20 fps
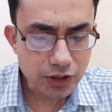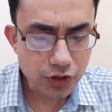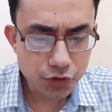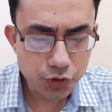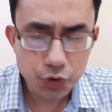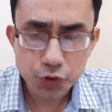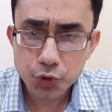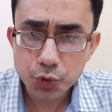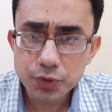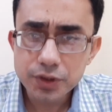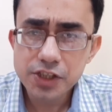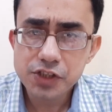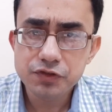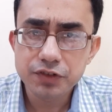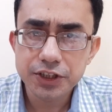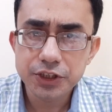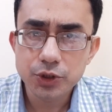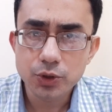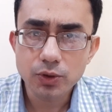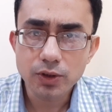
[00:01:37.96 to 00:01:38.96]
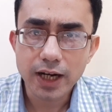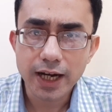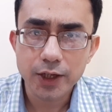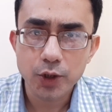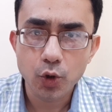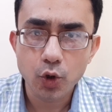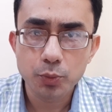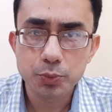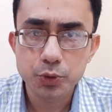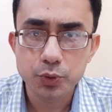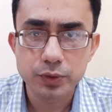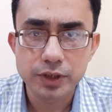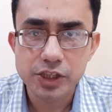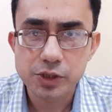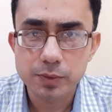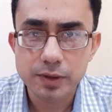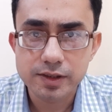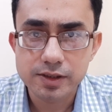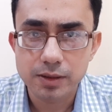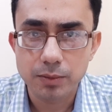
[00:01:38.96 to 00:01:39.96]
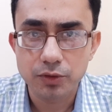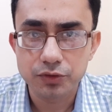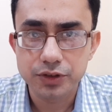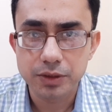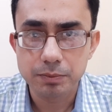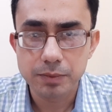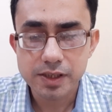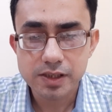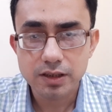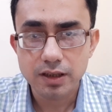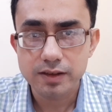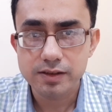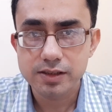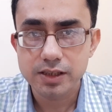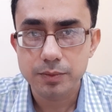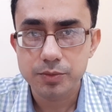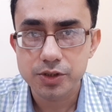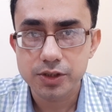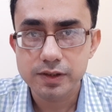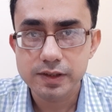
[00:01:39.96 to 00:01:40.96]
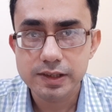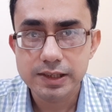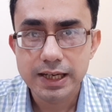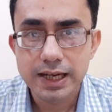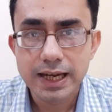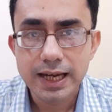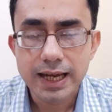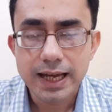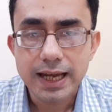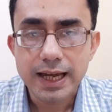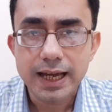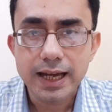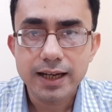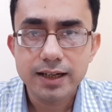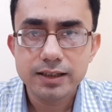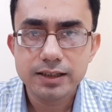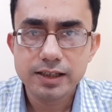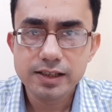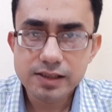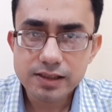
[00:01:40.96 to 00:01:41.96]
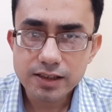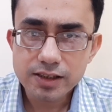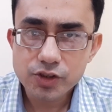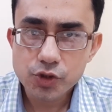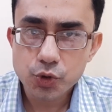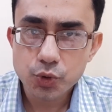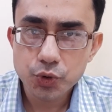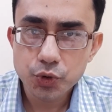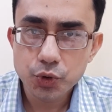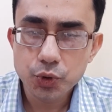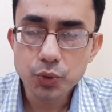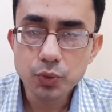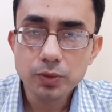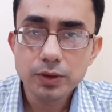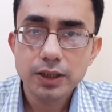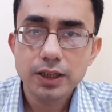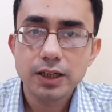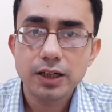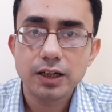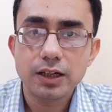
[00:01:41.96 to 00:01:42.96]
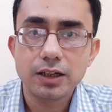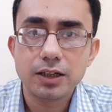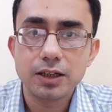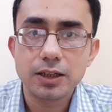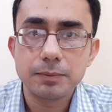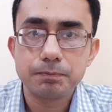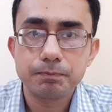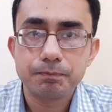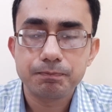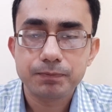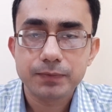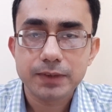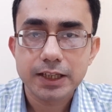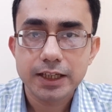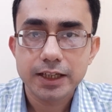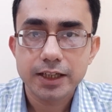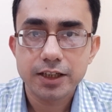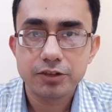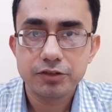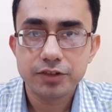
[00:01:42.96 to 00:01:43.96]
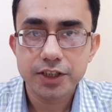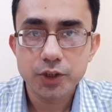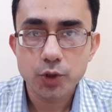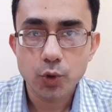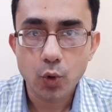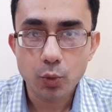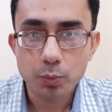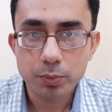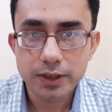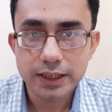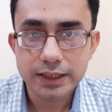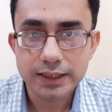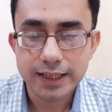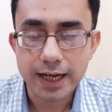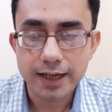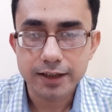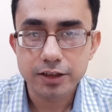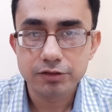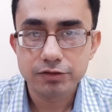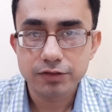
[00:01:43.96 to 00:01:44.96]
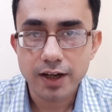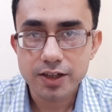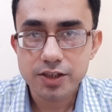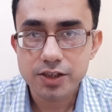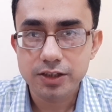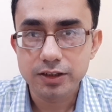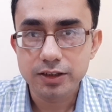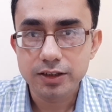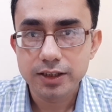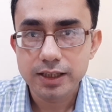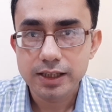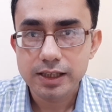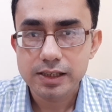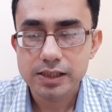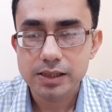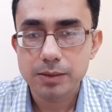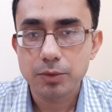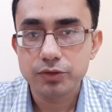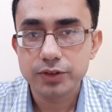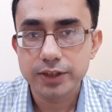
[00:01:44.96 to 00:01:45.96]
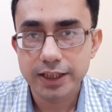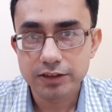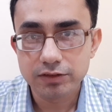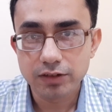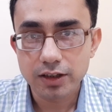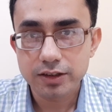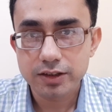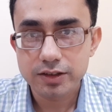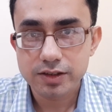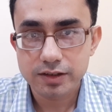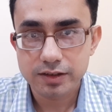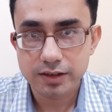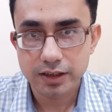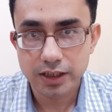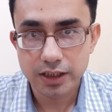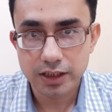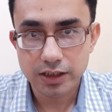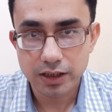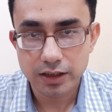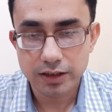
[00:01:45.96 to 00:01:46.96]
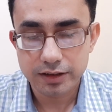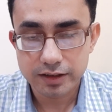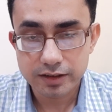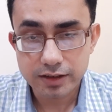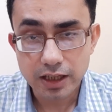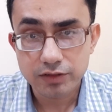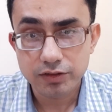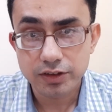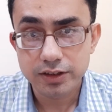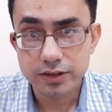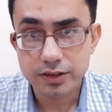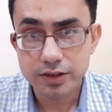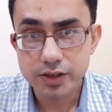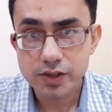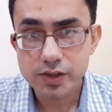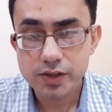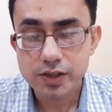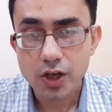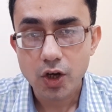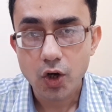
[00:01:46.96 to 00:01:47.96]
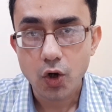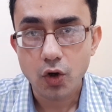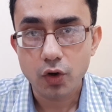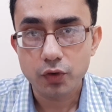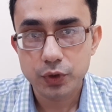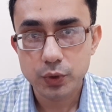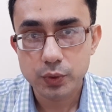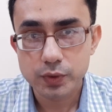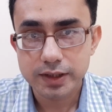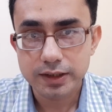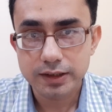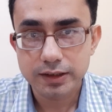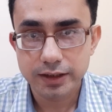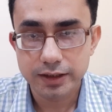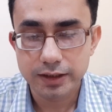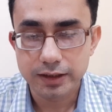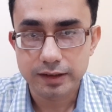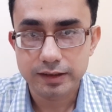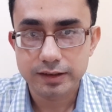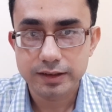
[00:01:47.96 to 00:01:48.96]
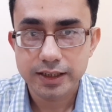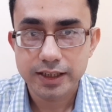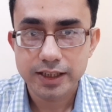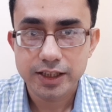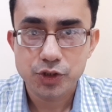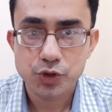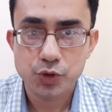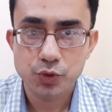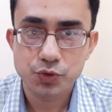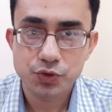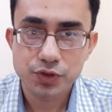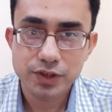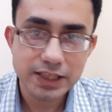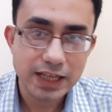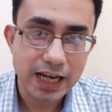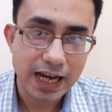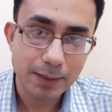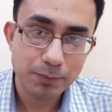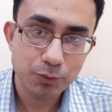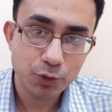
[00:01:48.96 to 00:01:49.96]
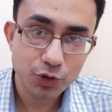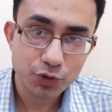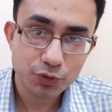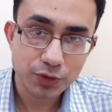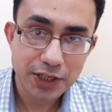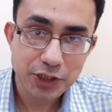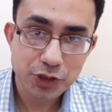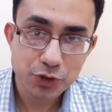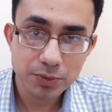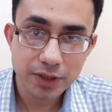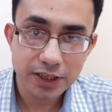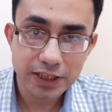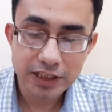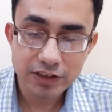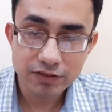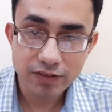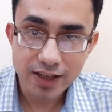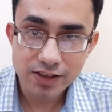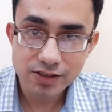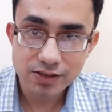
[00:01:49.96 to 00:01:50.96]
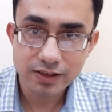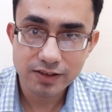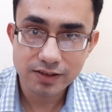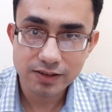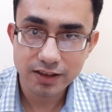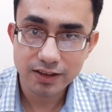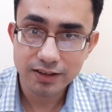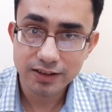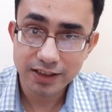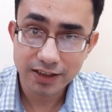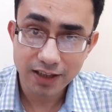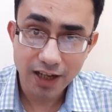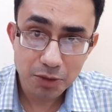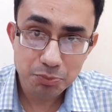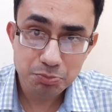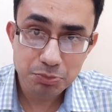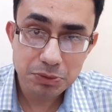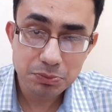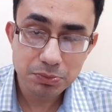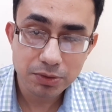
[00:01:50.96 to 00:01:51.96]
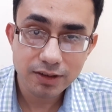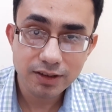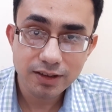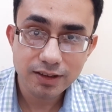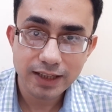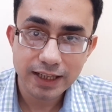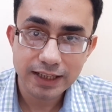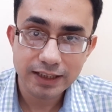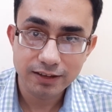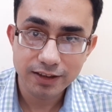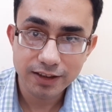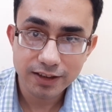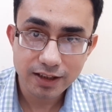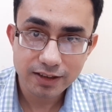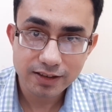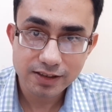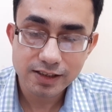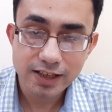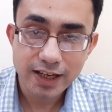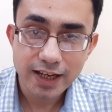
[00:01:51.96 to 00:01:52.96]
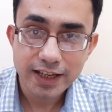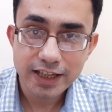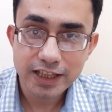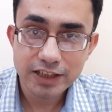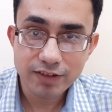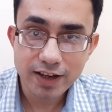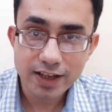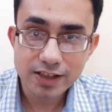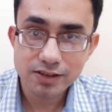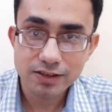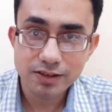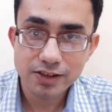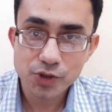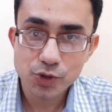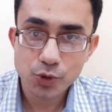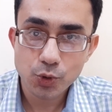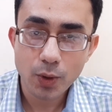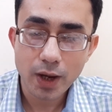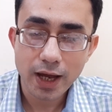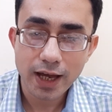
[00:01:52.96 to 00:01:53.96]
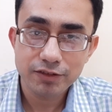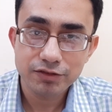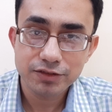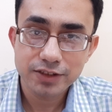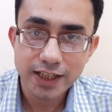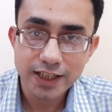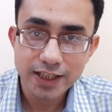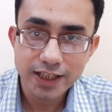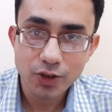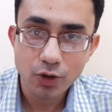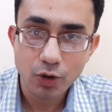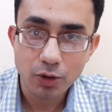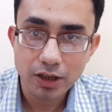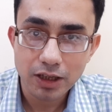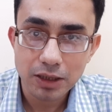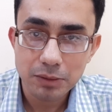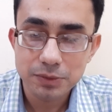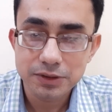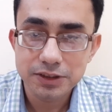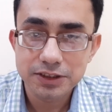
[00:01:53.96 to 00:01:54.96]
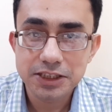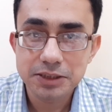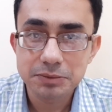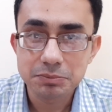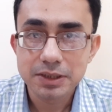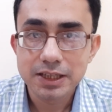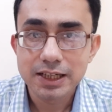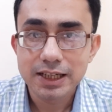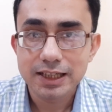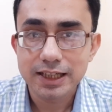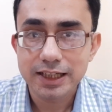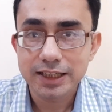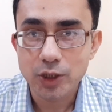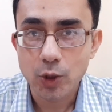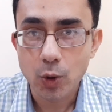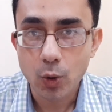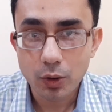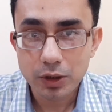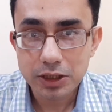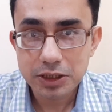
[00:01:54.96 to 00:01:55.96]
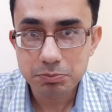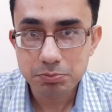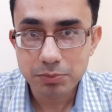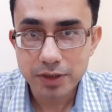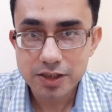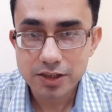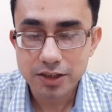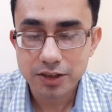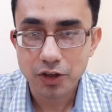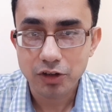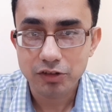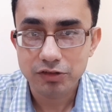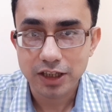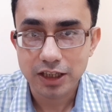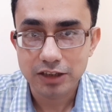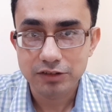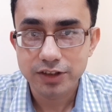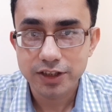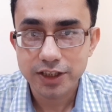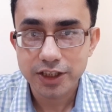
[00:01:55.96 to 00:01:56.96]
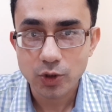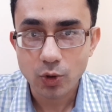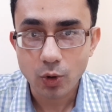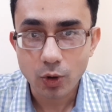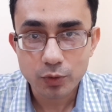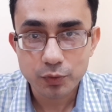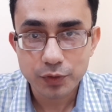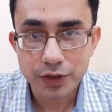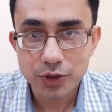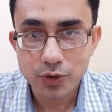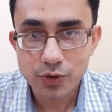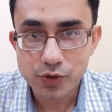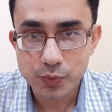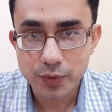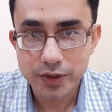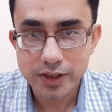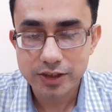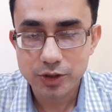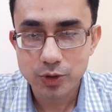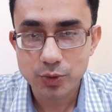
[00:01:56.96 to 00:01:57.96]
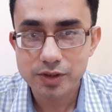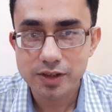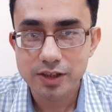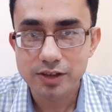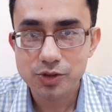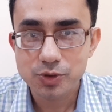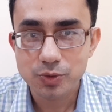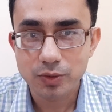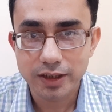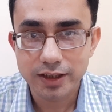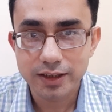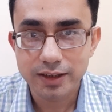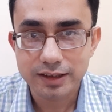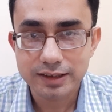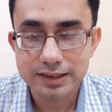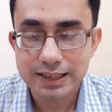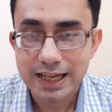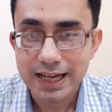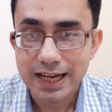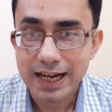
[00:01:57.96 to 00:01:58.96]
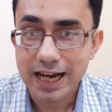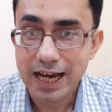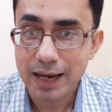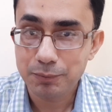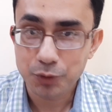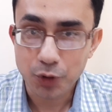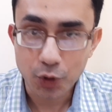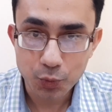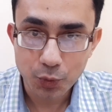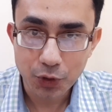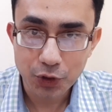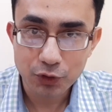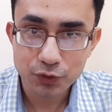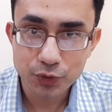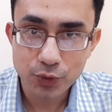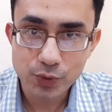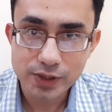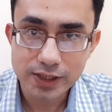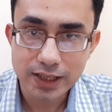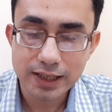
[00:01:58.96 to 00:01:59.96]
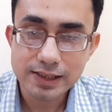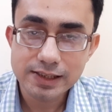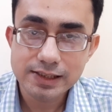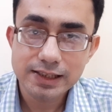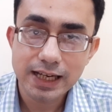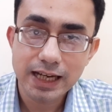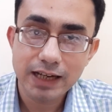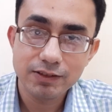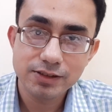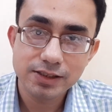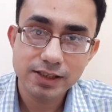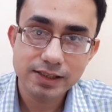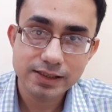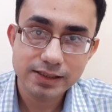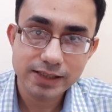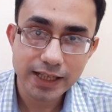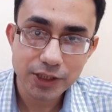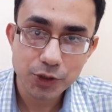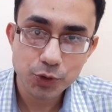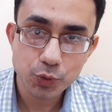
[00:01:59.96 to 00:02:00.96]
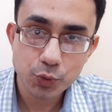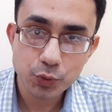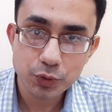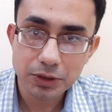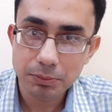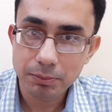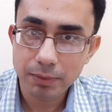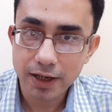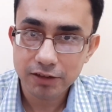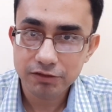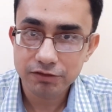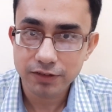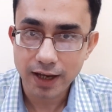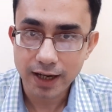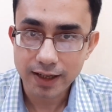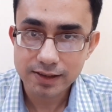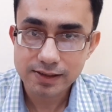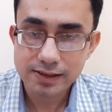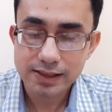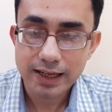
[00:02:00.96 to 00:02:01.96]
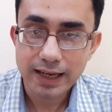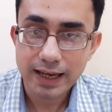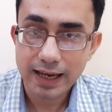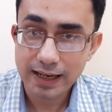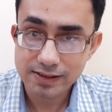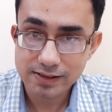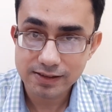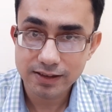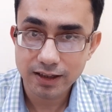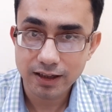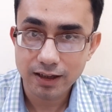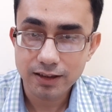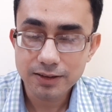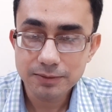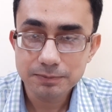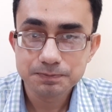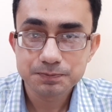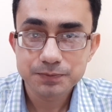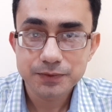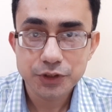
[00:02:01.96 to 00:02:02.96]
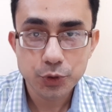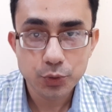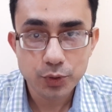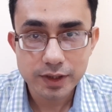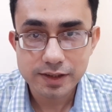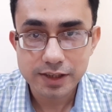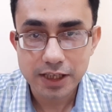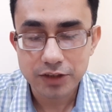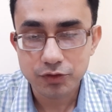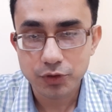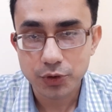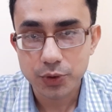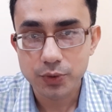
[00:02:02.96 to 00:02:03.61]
So through this video, I hope to dispel some of the misconceptions and discuss to you in a very open and candid fashion some of the advantages and disadvantages of using Linux. So to see, I'm not trying to be an evangelist here. There are people like Linux evangelists who have taken upon them like a holy mission of converting all Windows users to Linux. I'm not one of those guys. I'll just state to you the bare facts as they are. You decide for